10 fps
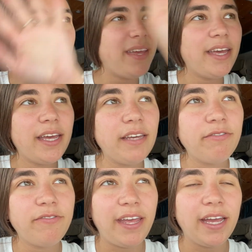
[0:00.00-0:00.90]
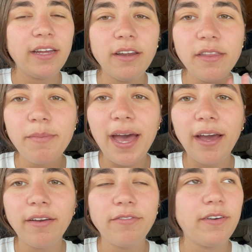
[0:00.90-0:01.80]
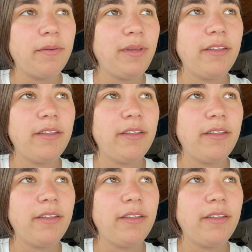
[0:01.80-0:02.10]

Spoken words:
big fan on the back from